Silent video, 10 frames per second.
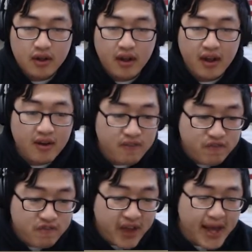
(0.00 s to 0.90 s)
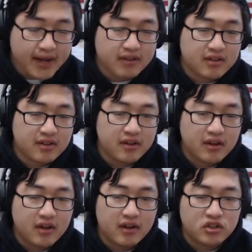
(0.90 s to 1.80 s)
in fact,
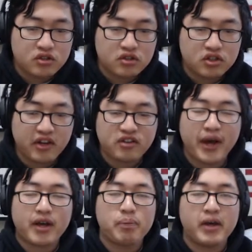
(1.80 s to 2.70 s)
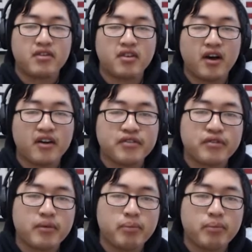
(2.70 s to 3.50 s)
just so I could piss off